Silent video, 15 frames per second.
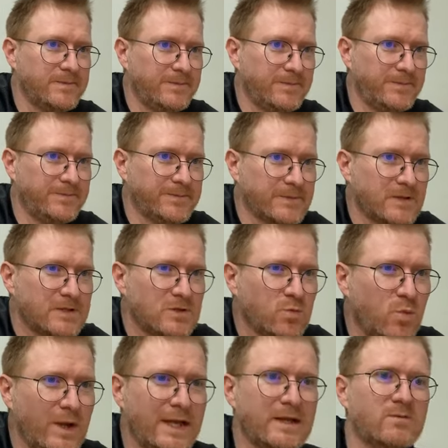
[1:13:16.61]
Got
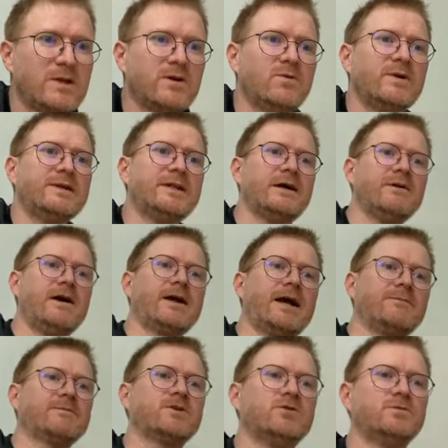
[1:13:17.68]
this weird little window.
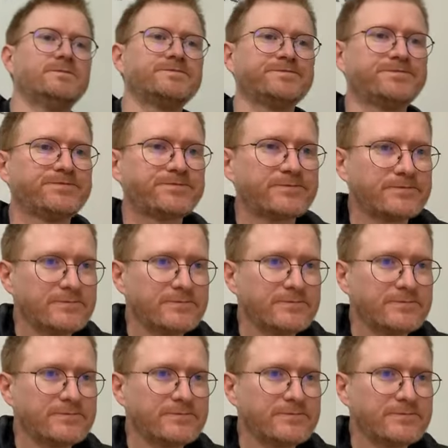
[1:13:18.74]
Okay, cool.